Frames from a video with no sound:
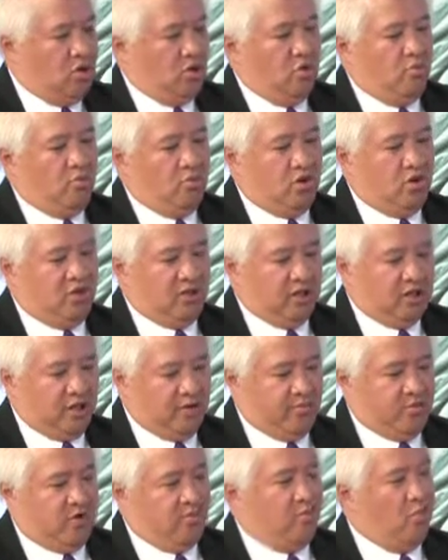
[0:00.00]
more
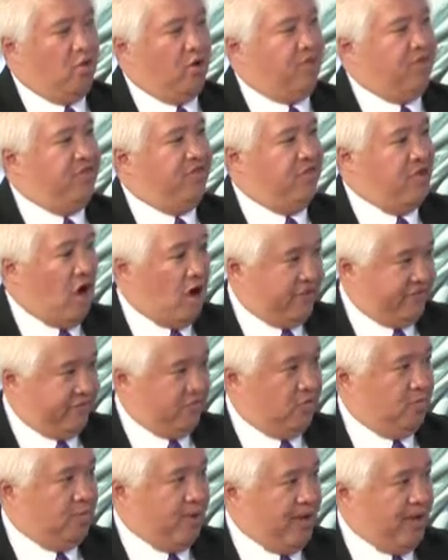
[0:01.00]
deliberate, more
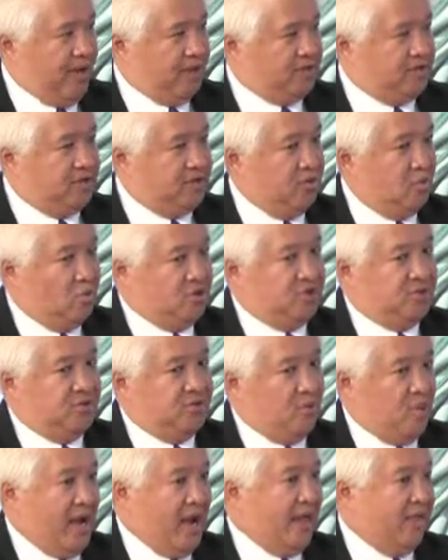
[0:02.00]
thoughtful pace, which is the
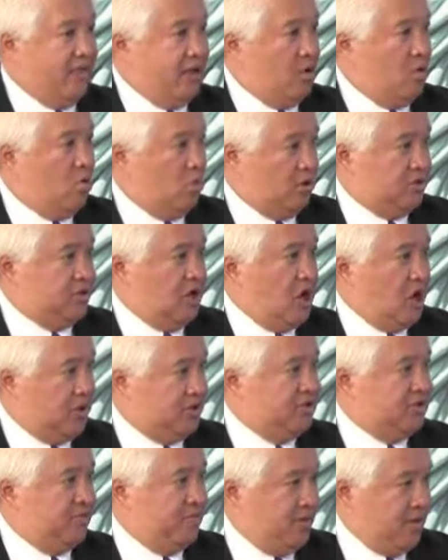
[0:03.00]
way I think courts
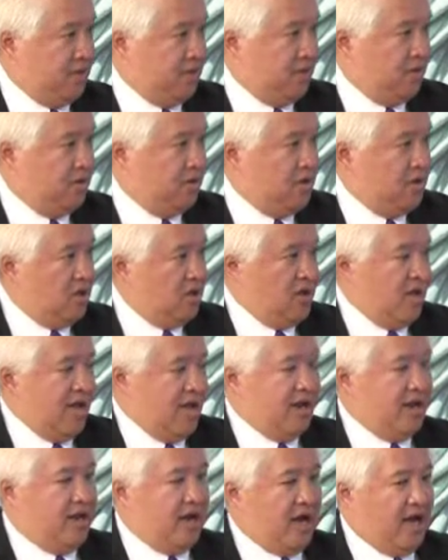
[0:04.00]
ought to be,
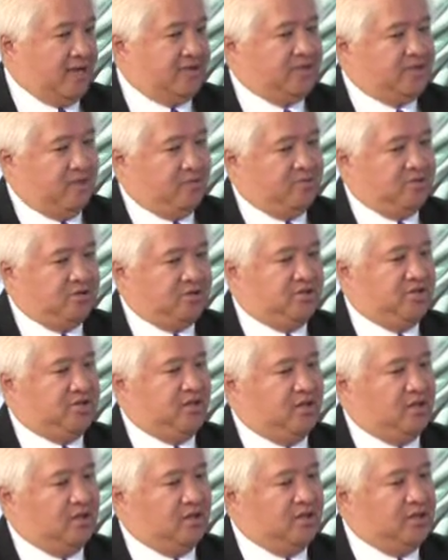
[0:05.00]
and not subject to
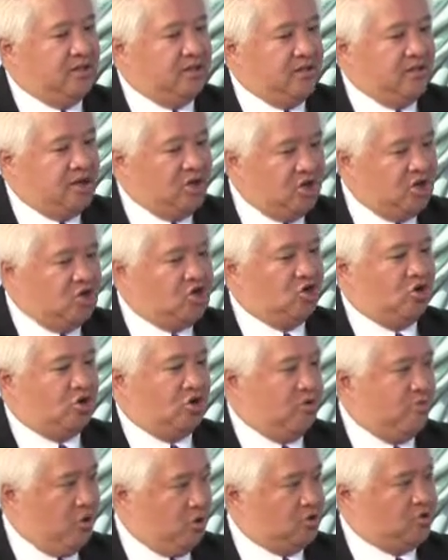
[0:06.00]
the knee-jerk
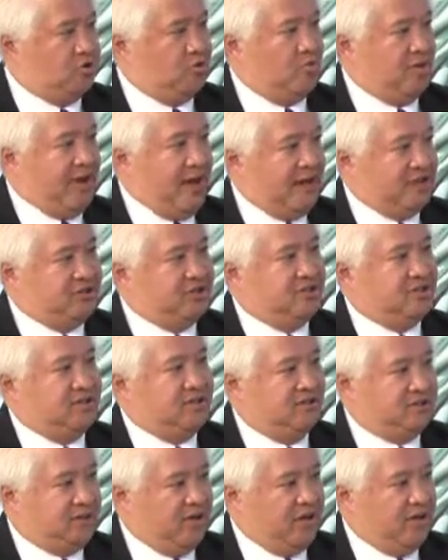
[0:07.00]
emotional reactions of
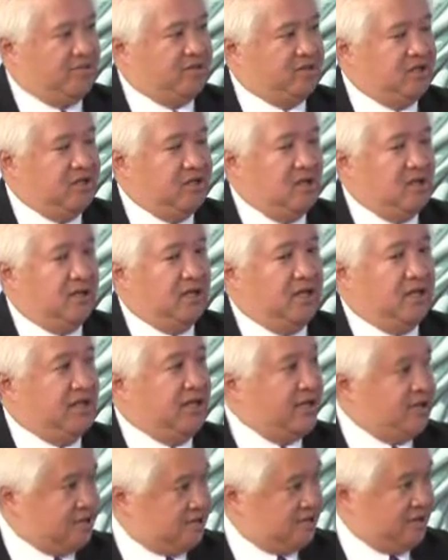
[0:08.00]
the times that
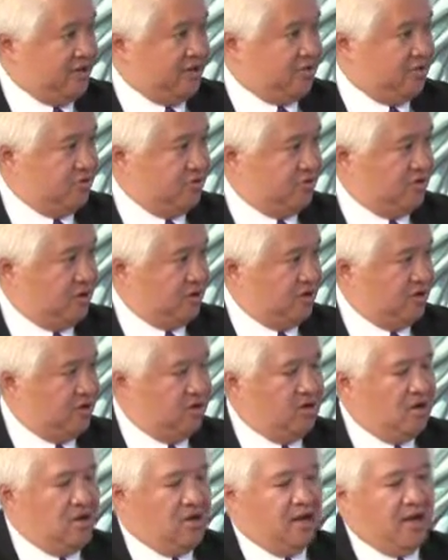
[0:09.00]
legislatures are.
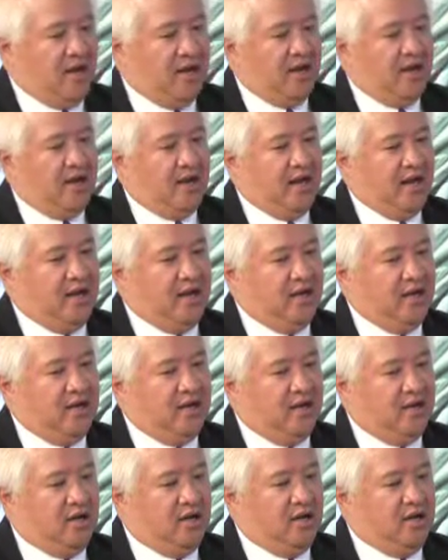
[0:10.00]

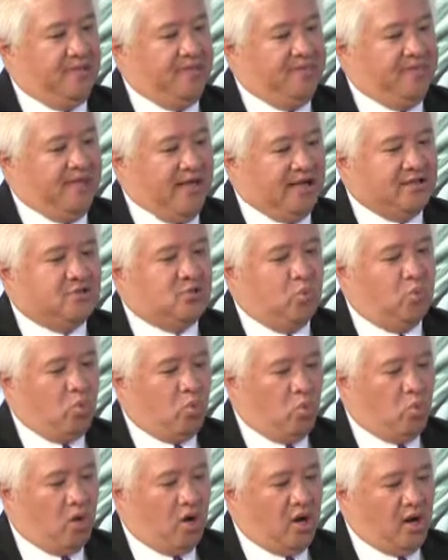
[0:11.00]
And that's
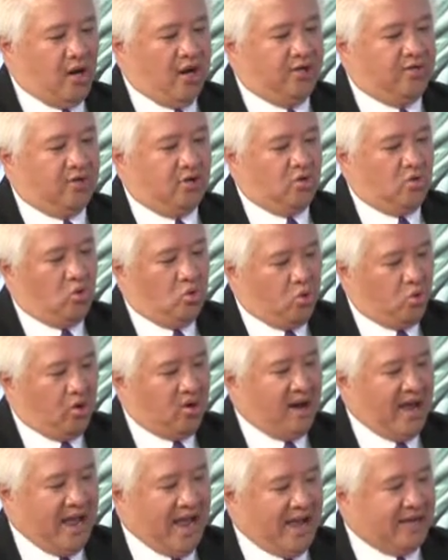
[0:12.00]
why the
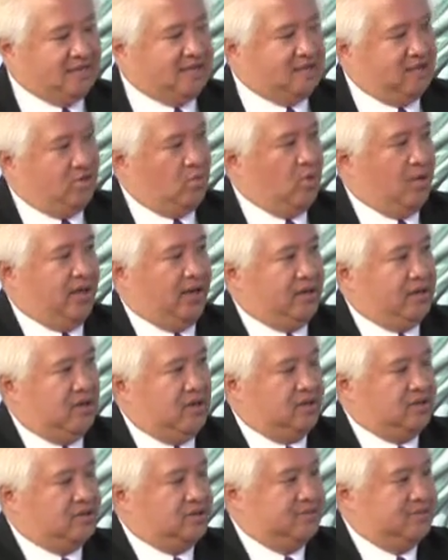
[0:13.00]
court acts in the way it does.